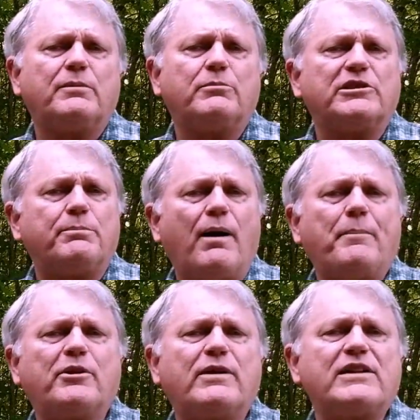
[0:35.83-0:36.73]
But the
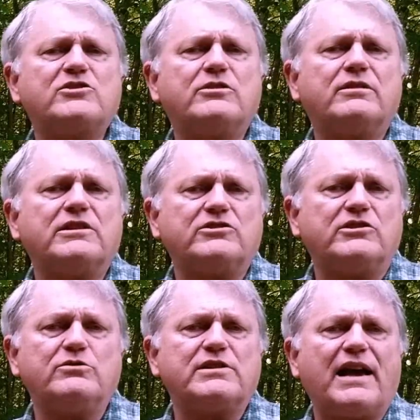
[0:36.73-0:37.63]
popular answer is to
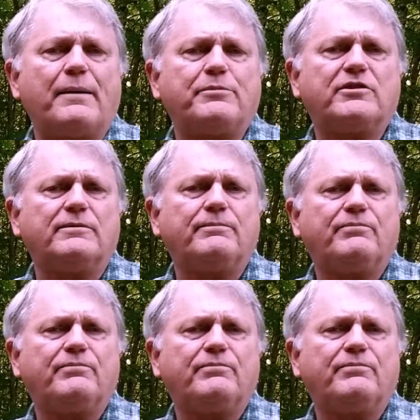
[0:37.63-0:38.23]
use apps.